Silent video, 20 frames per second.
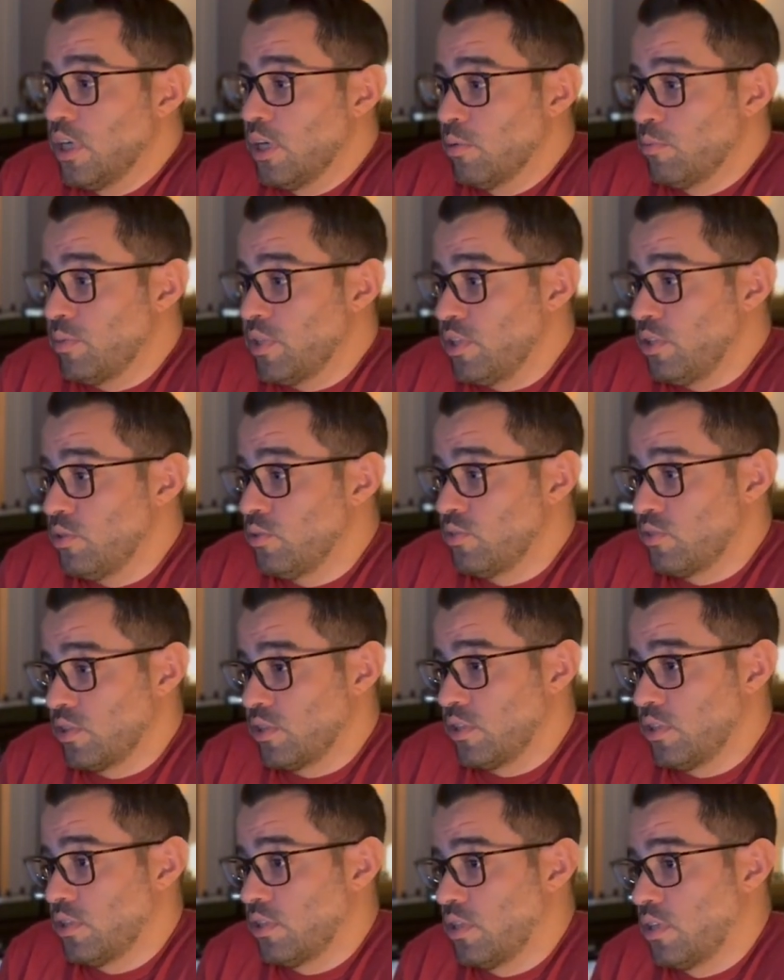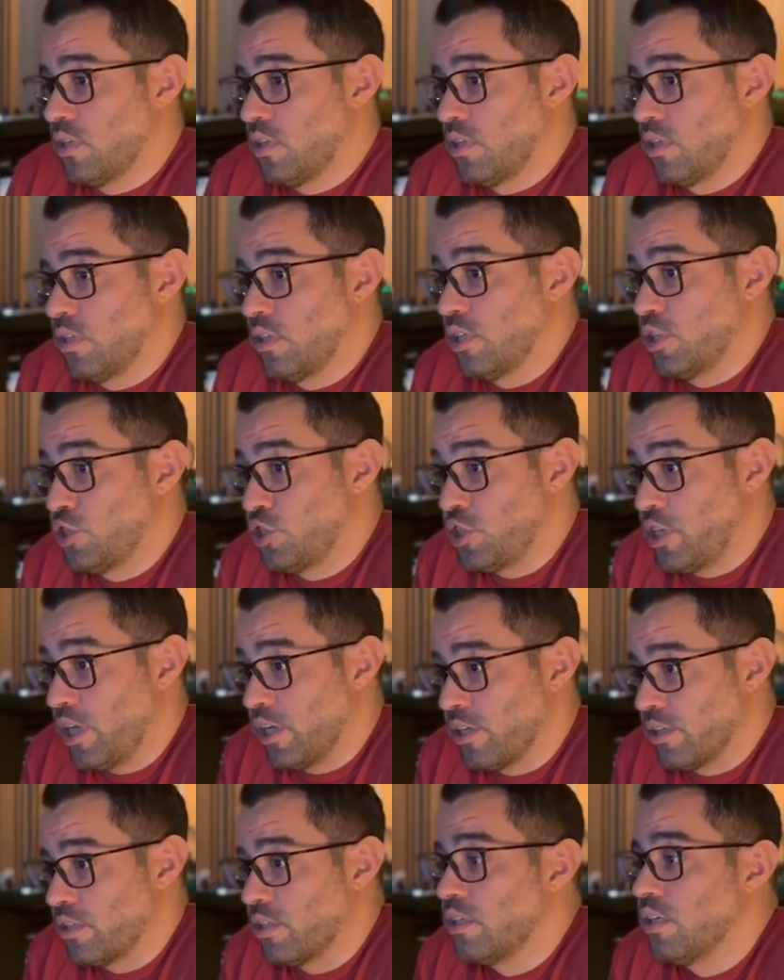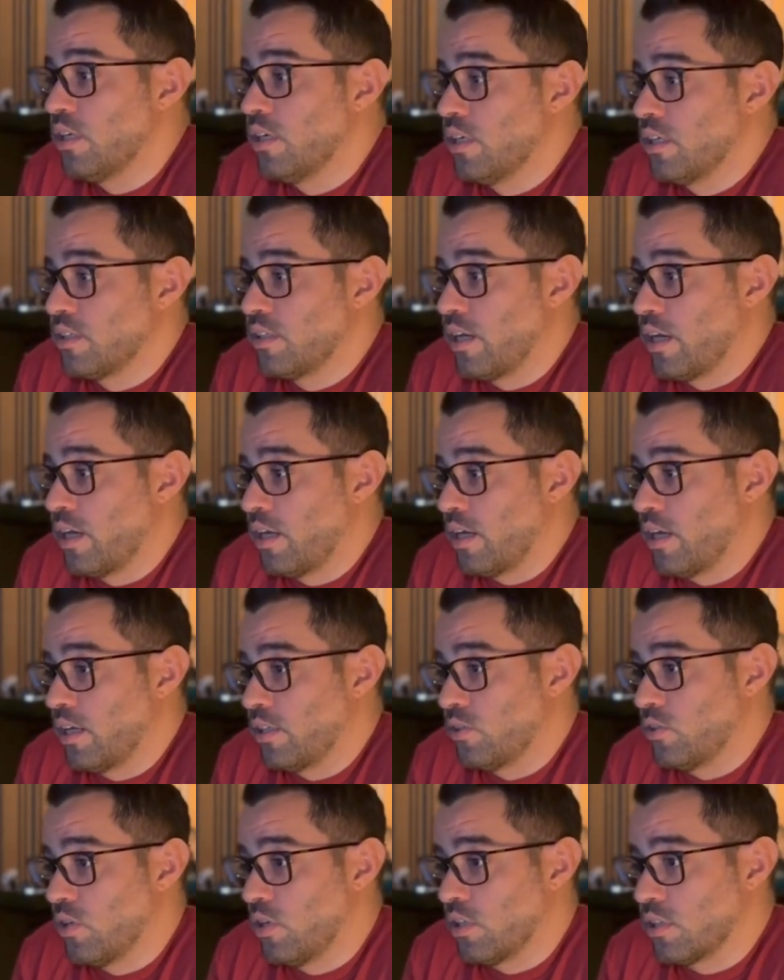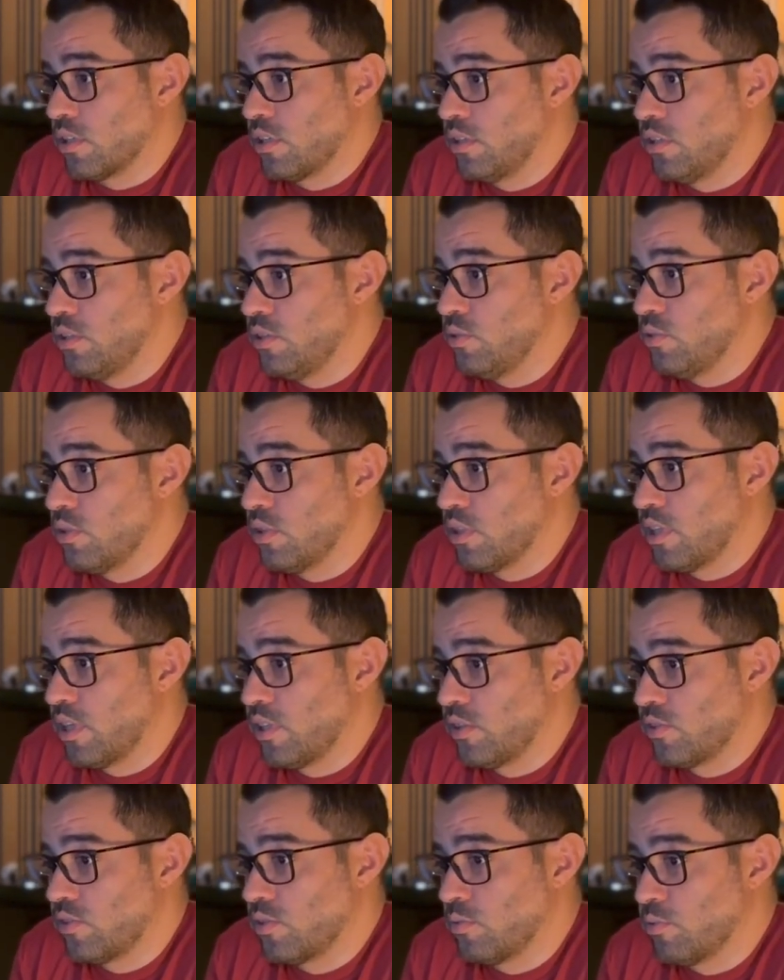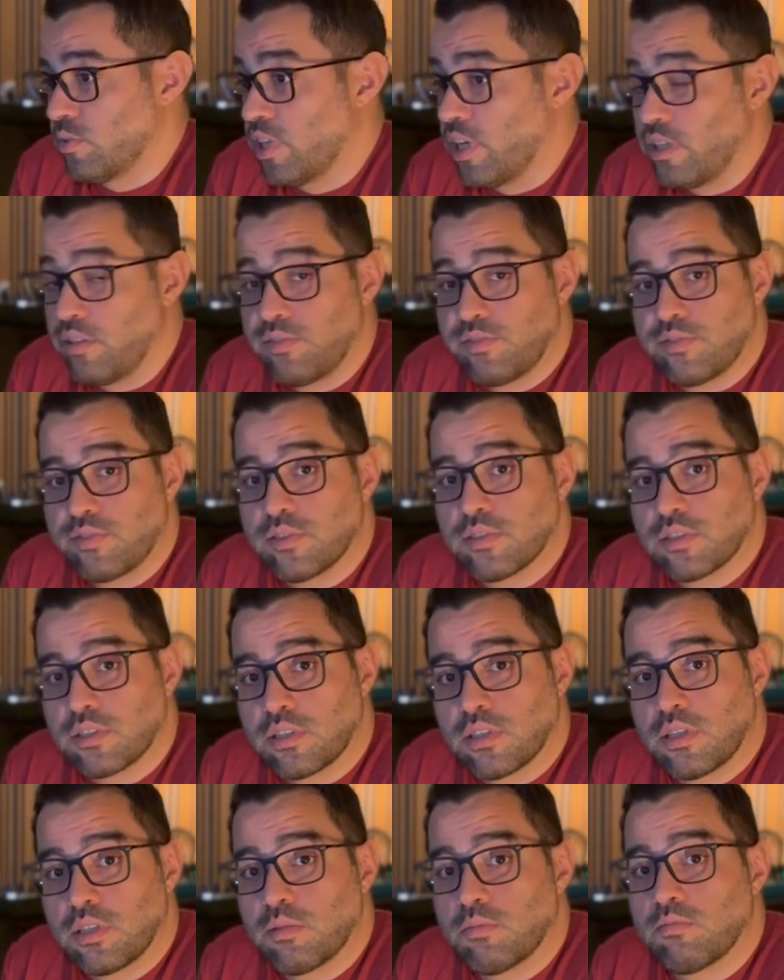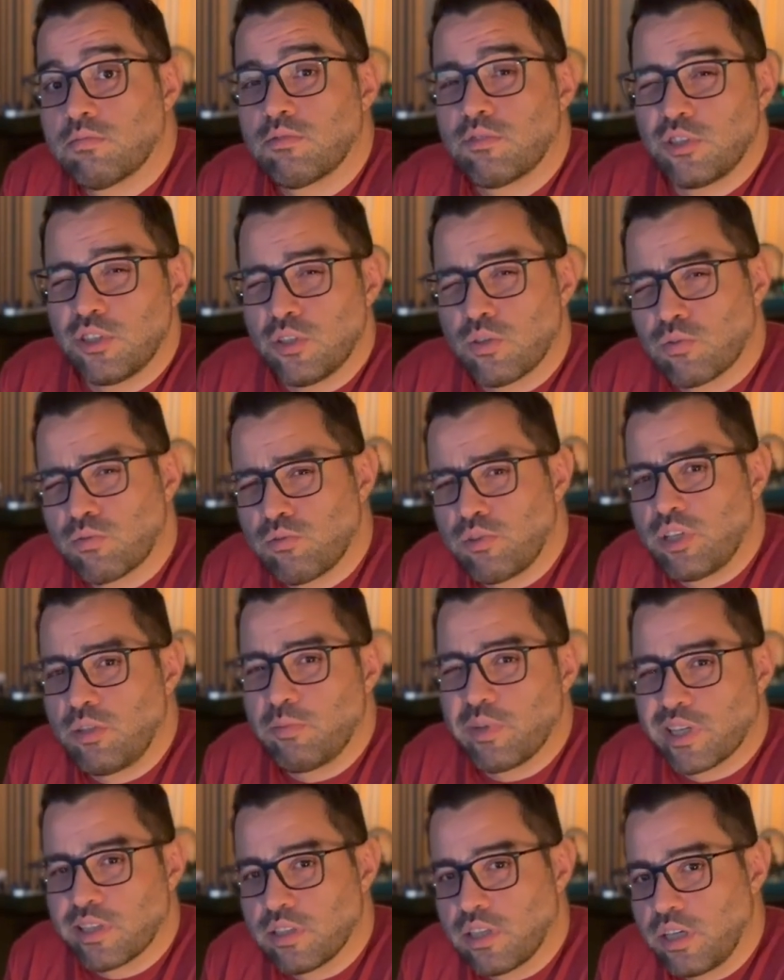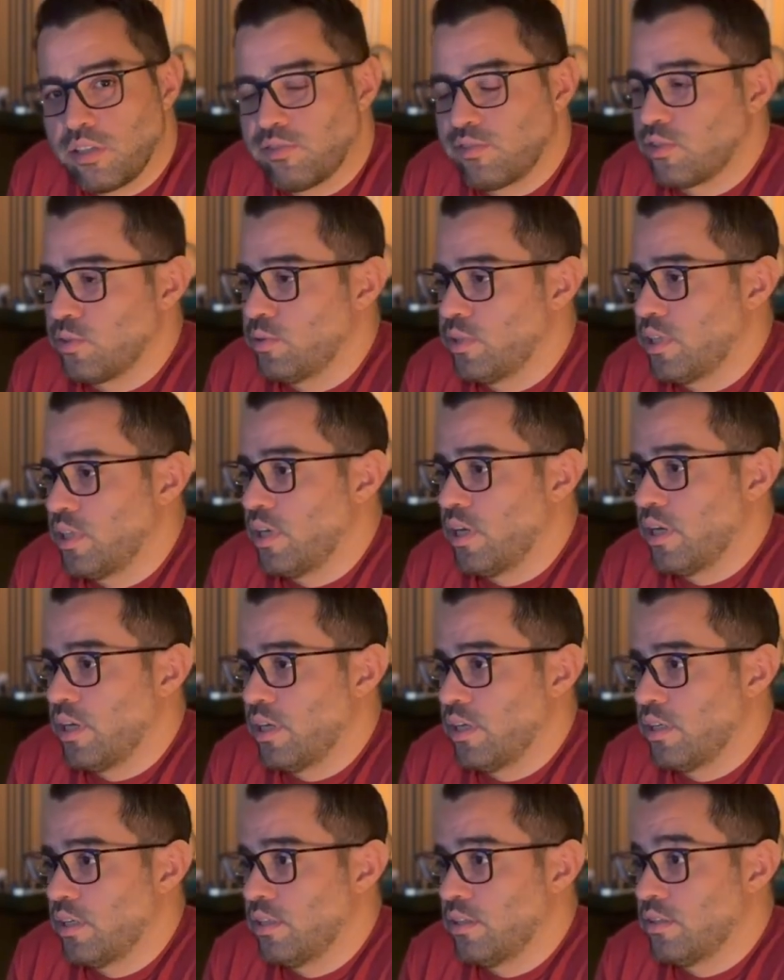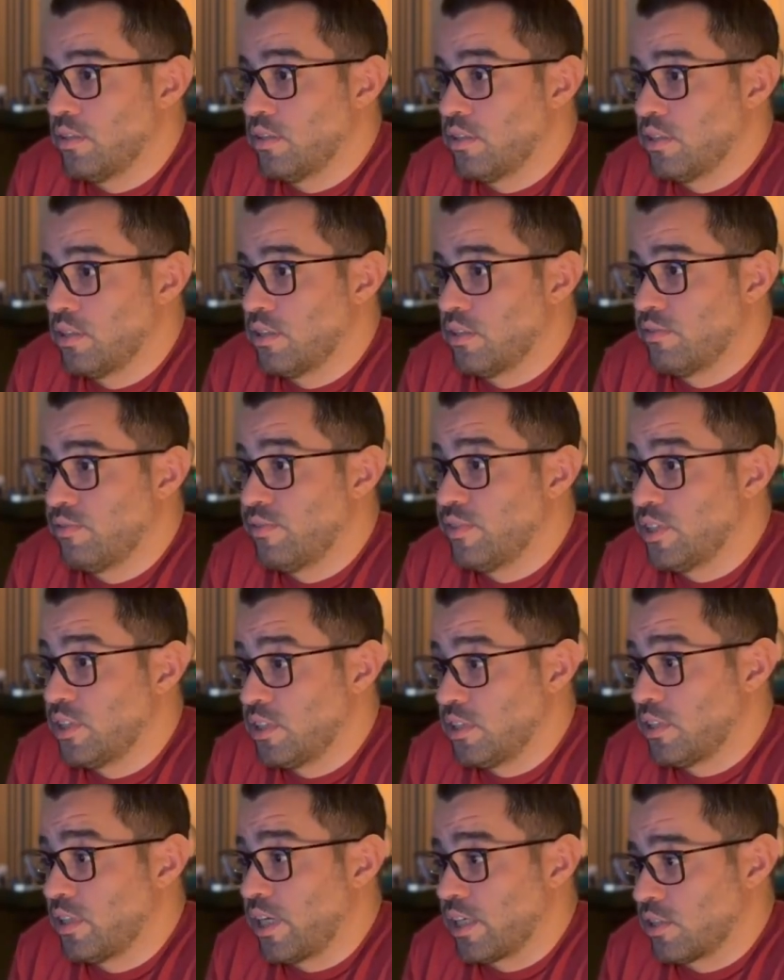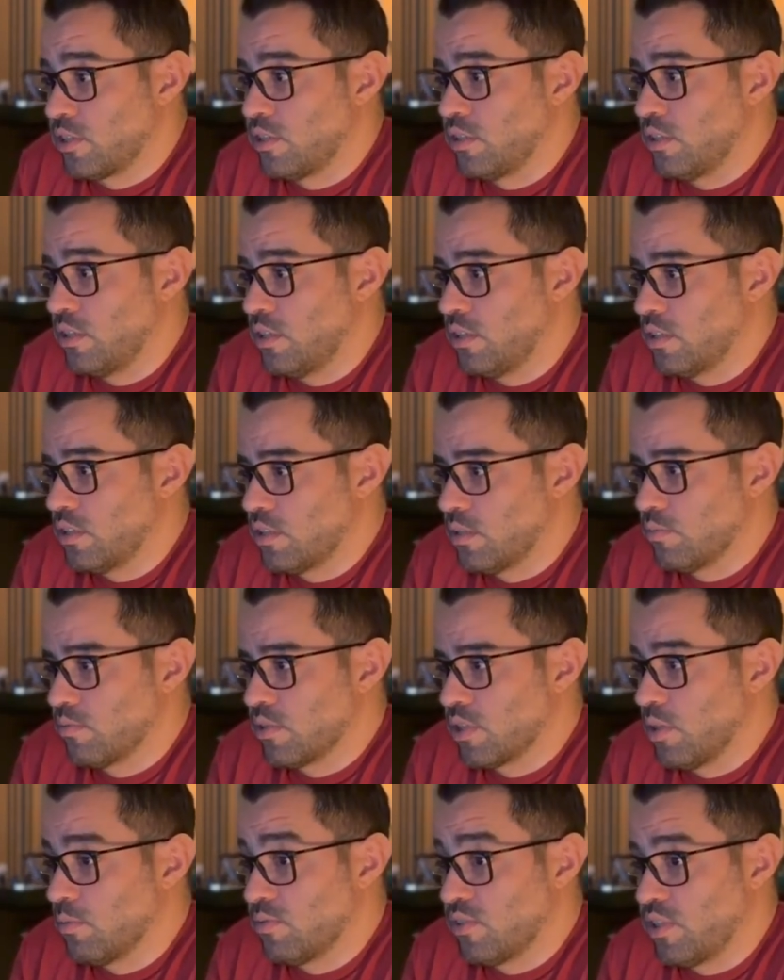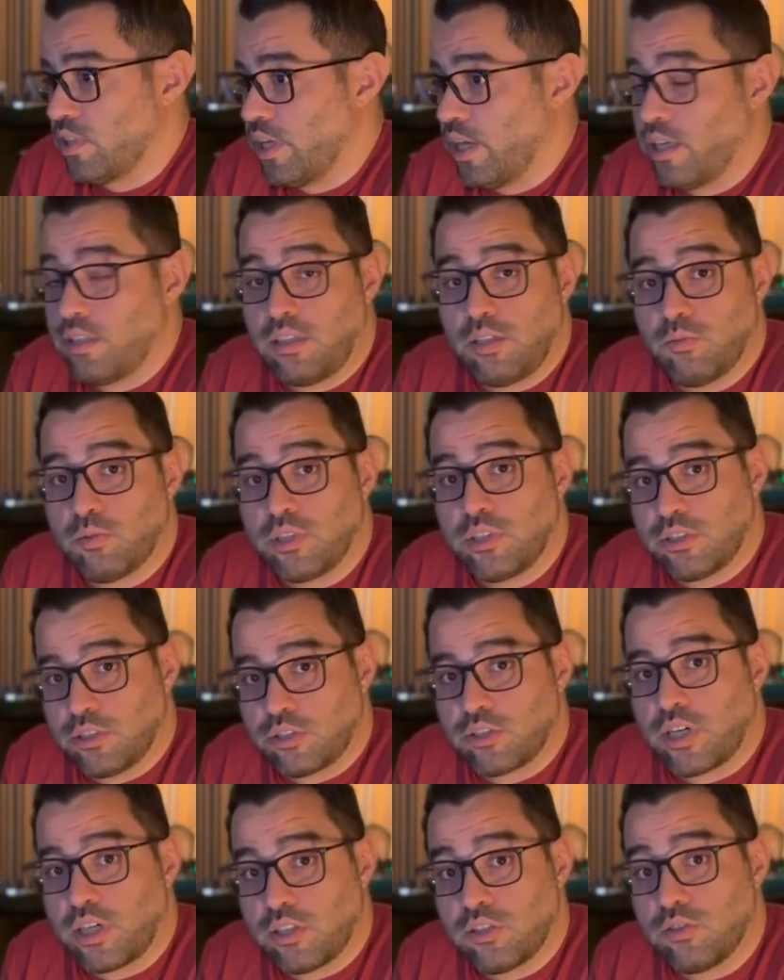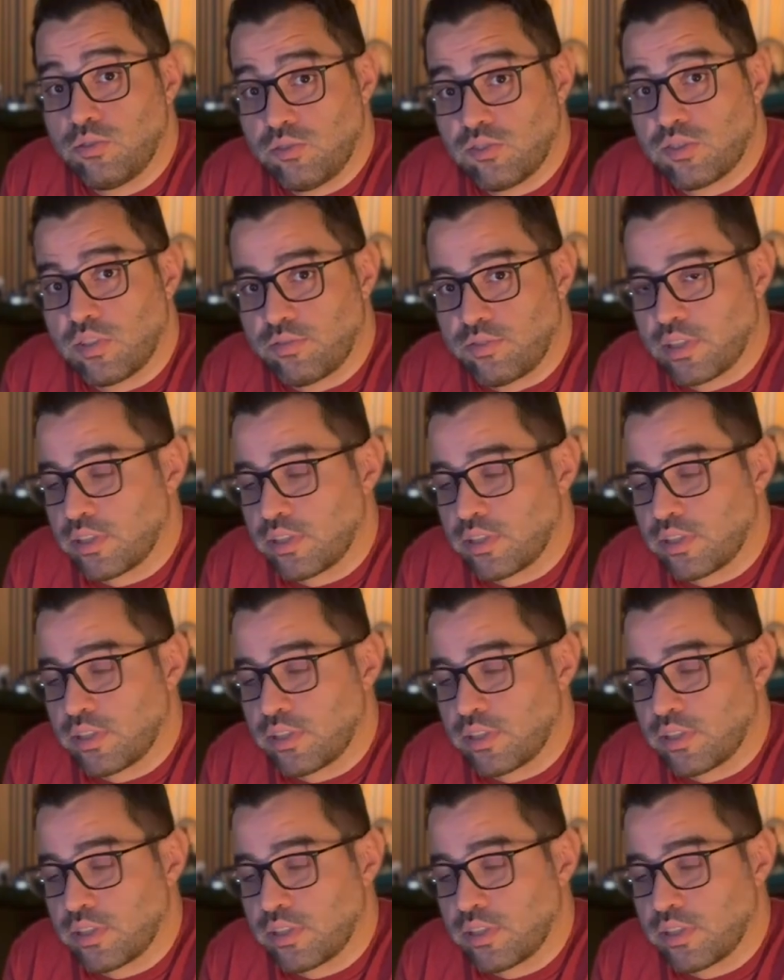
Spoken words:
be using it on a shaker that I thought could utilize some life, rhythmic life to it, and Physion actually comes in handy when you're trying to do stuff like